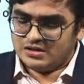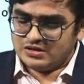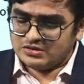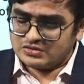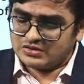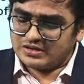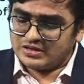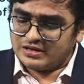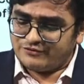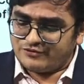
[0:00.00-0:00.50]

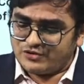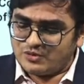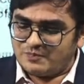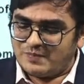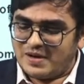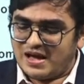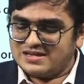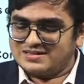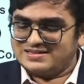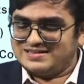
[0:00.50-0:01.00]
So if you
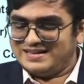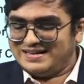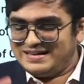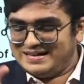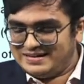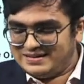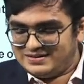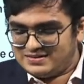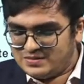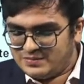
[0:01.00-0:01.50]
pass the
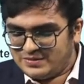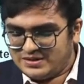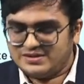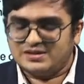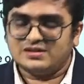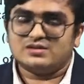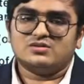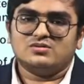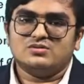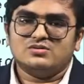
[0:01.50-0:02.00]

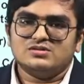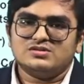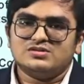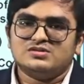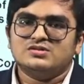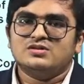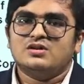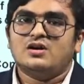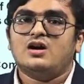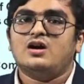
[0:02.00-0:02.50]
intermediate
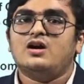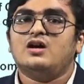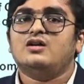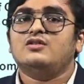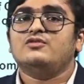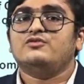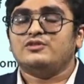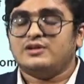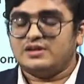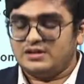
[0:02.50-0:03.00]
course
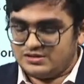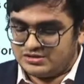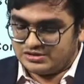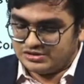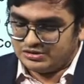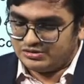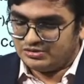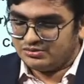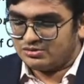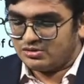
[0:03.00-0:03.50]
of
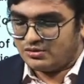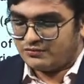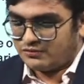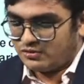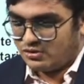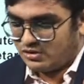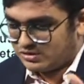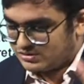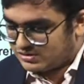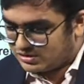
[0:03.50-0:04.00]
Institute of
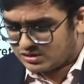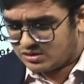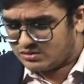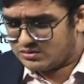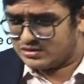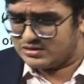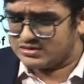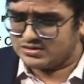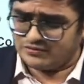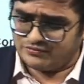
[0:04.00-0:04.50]
Cost
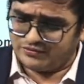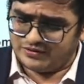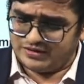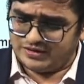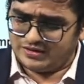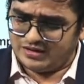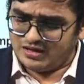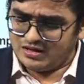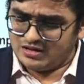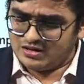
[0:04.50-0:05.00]
Accountants of
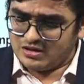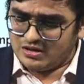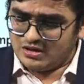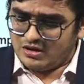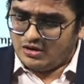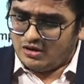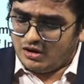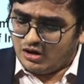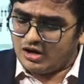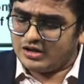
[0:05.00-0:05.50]
India
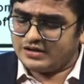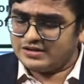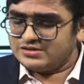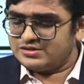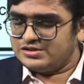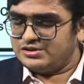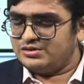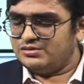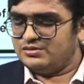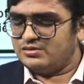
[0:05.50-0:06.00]
or
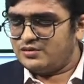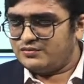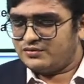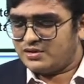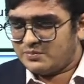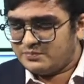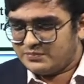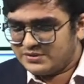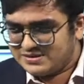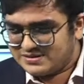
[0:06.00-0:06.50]
Institute of
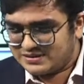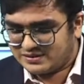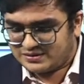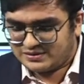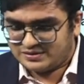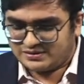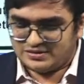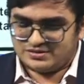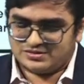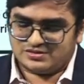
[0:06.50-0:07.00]
Company
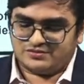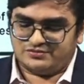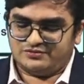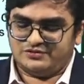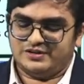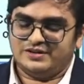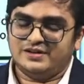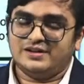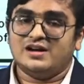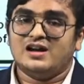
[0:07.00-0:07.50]
Secretaries of
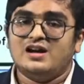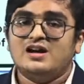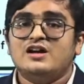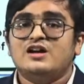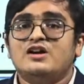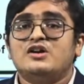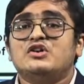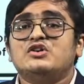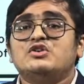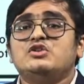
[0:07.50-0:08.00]
India,
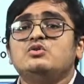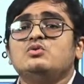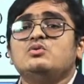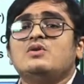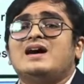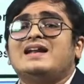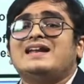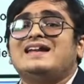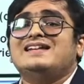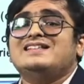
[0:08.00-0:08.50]
you
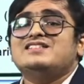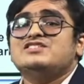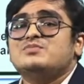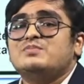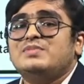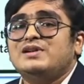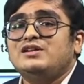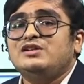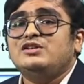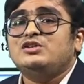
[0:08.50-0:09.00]
are
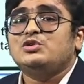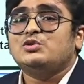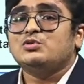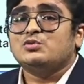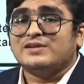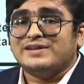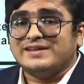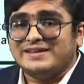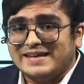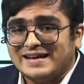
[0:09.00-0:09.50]
eligible to
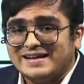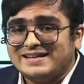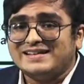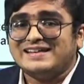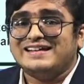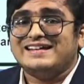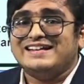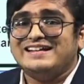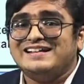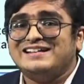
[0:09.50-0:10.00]

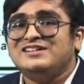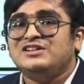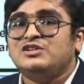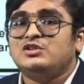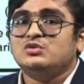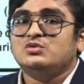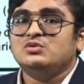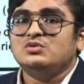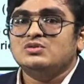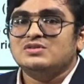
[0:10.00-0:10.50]
get
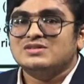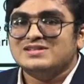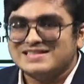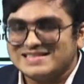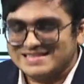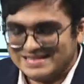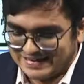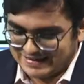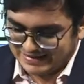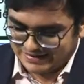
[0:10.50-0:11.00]
into
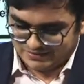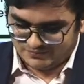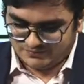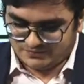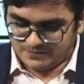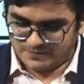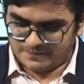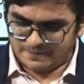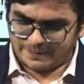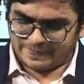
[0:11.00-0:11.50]
CA.
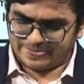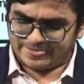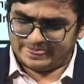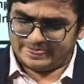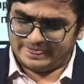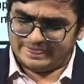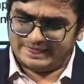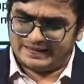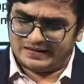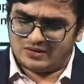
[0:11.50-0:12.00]

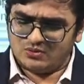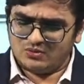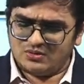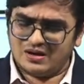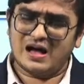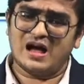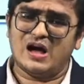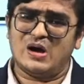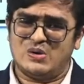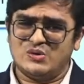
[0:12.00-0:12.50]
Now,
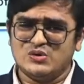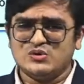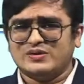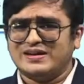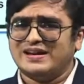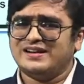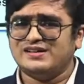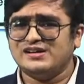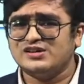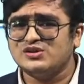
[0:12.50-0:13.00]
how you
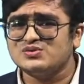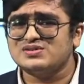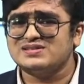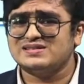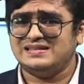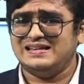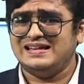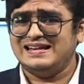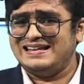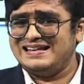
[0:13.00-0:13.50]
get into
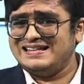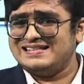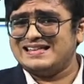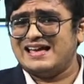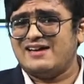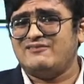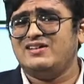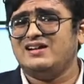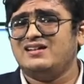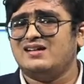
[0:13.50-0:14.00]
CA? Let's
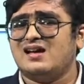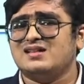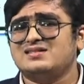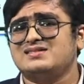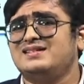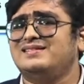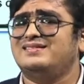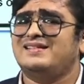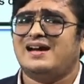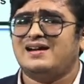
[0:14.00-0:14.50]
have a
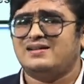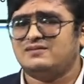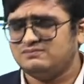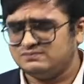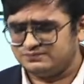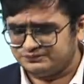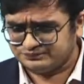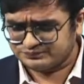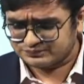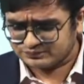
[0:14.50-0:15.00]
glance at that.